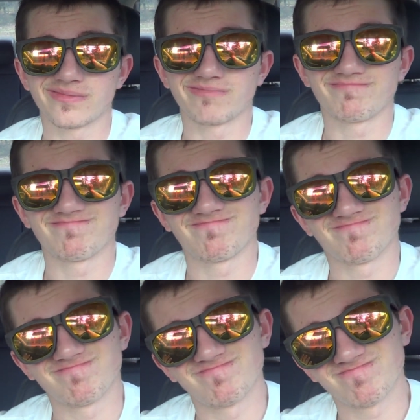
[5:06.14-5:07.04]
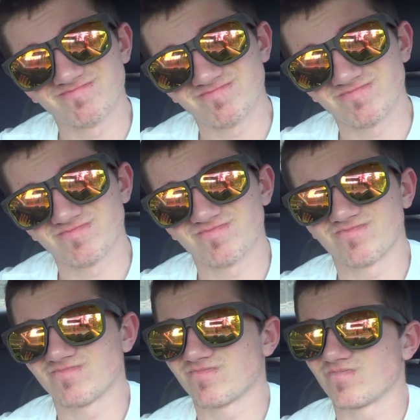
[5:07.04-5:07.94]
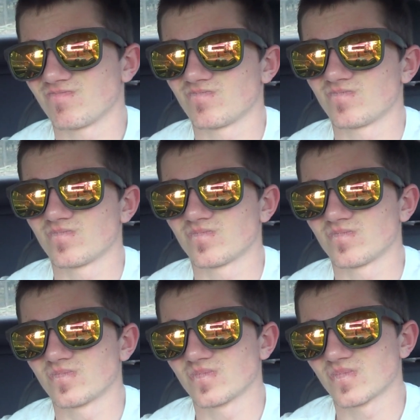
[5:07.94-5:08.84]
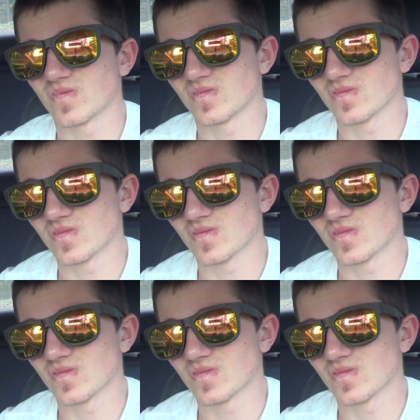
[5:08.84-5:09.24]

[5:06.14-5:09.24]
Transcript: Nobody speaks.